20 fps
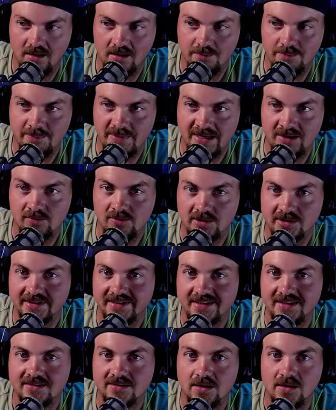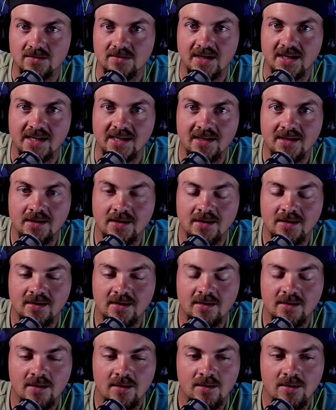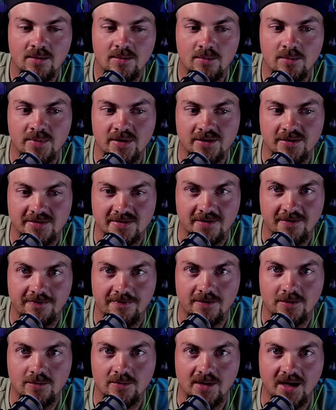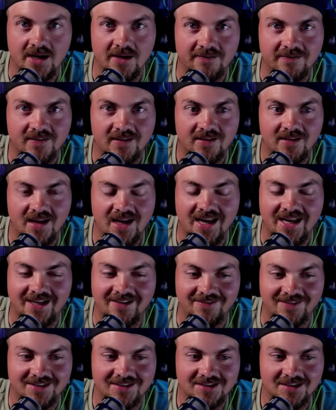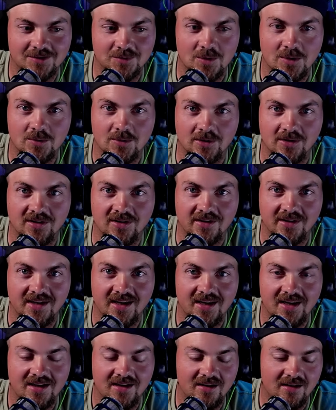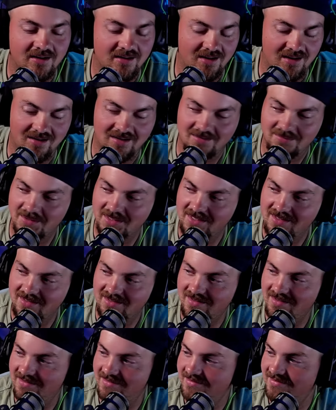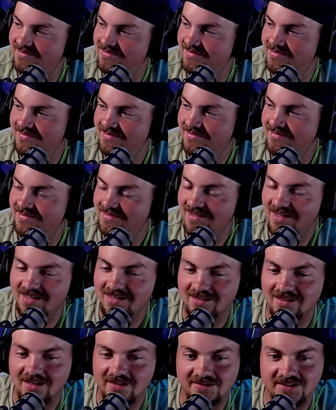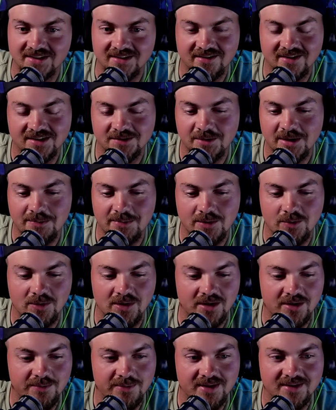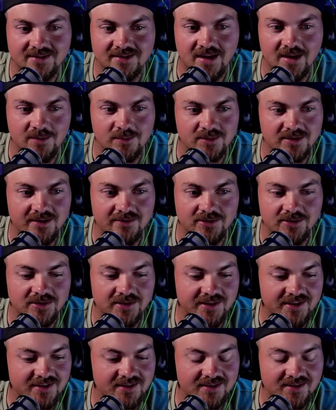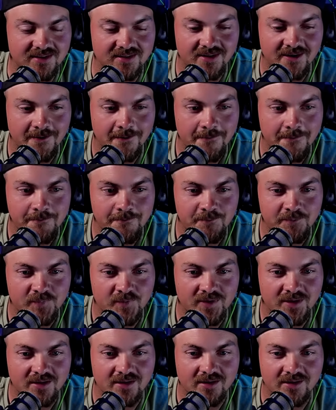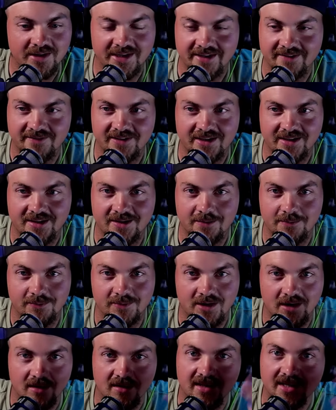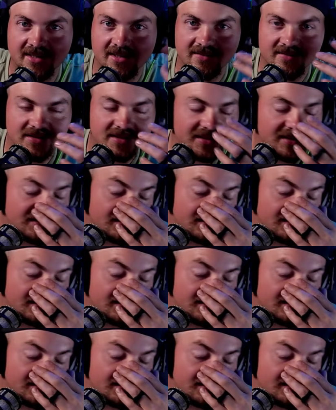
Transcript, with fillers: been released already, but there's a few left. And if this is what we're looking at, oh my God, I love it. This might be one of the best albums ever released. Like, it, it collectively,